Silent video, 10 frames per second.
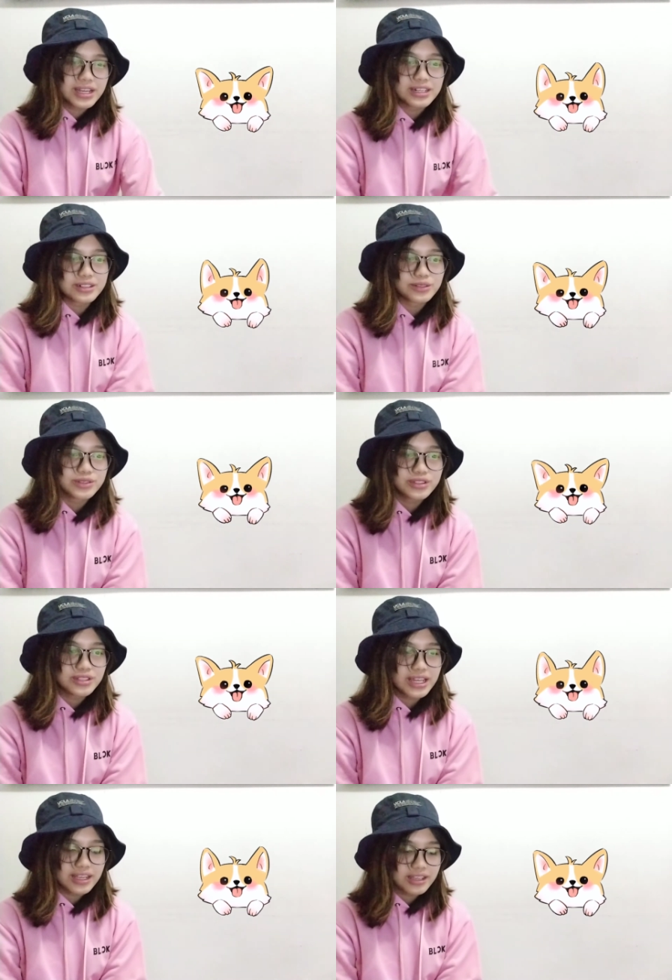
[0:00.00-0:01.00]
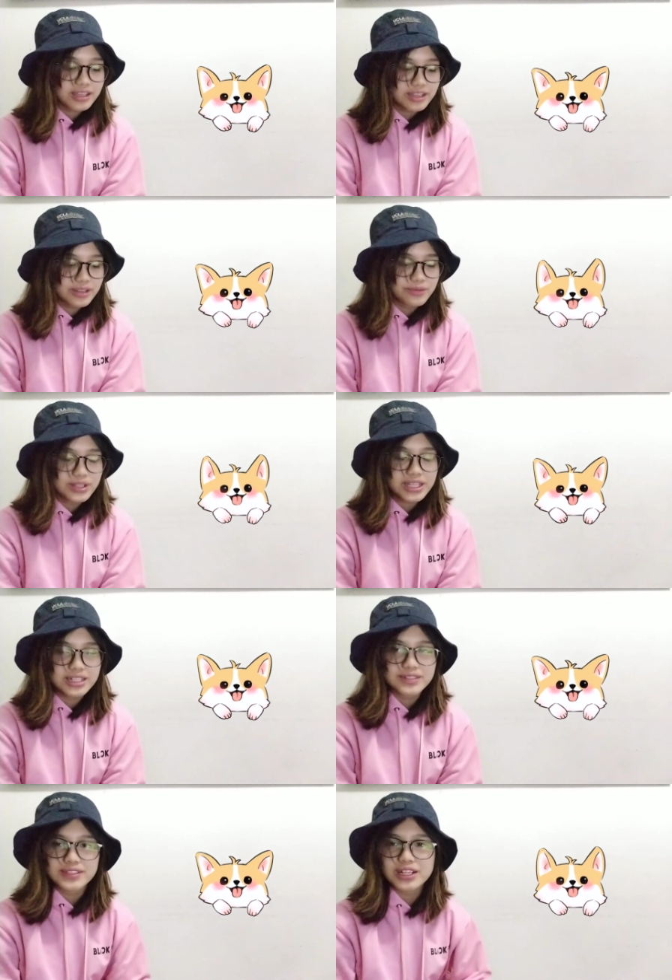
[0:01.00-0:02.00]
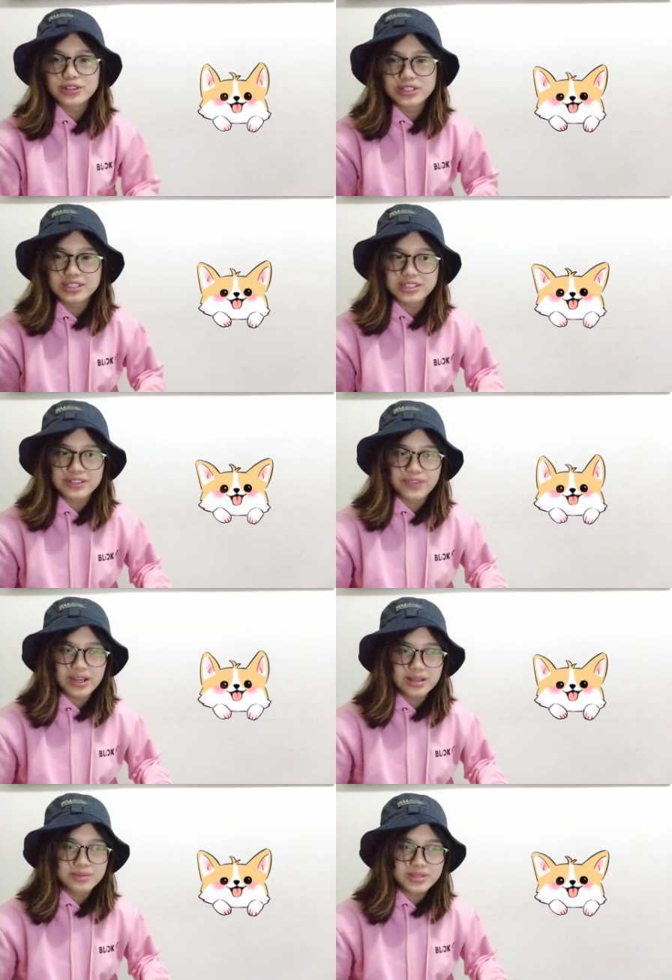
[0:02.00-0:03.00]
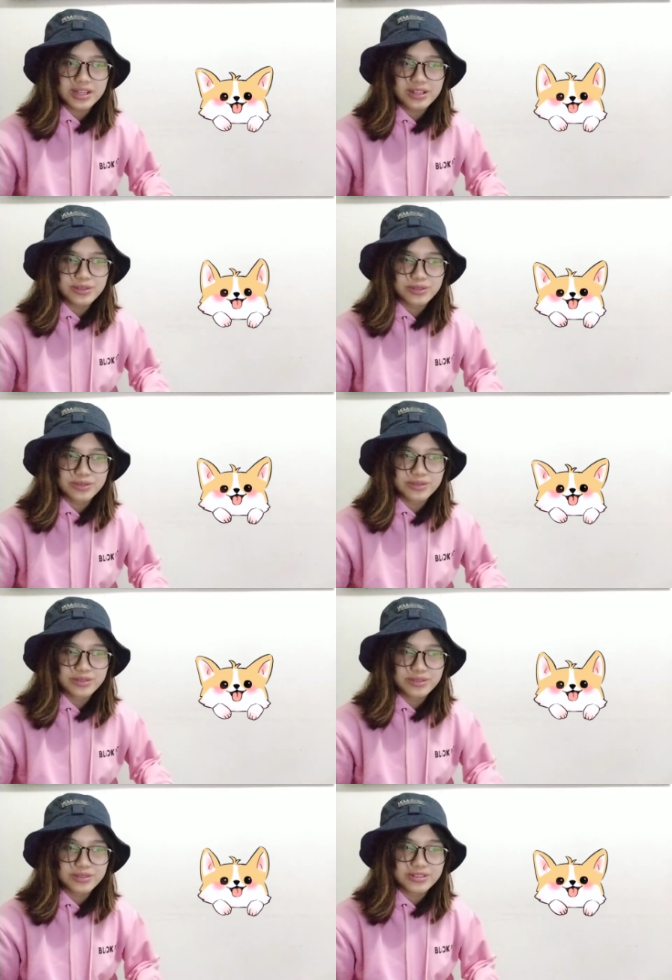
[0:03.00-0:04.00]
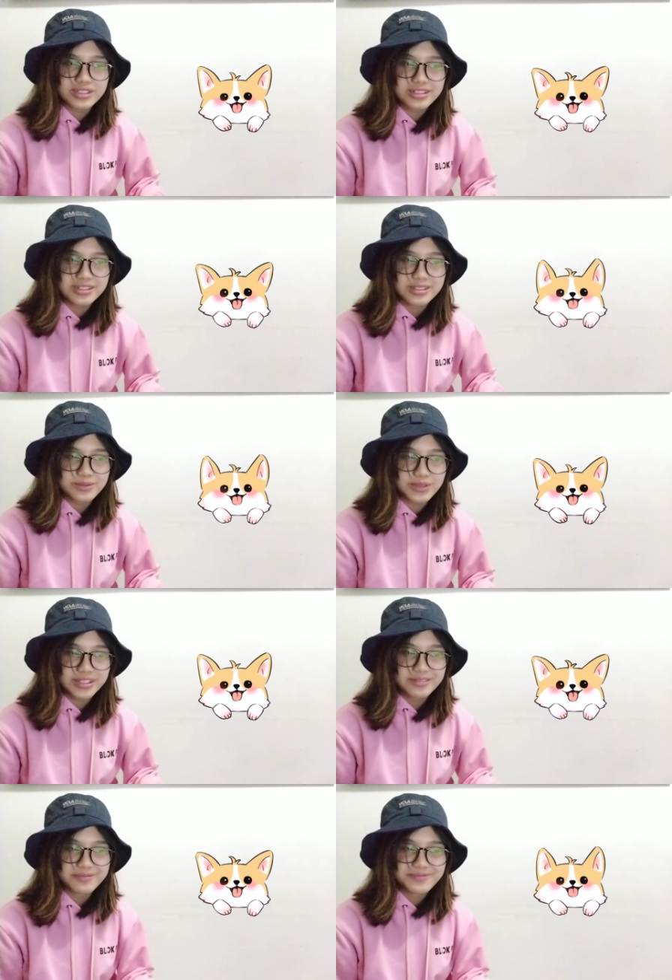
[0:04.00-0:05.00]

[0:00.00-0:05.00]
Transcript: And also, like, it really gives out Disney vibes. I don't know, or is it just me?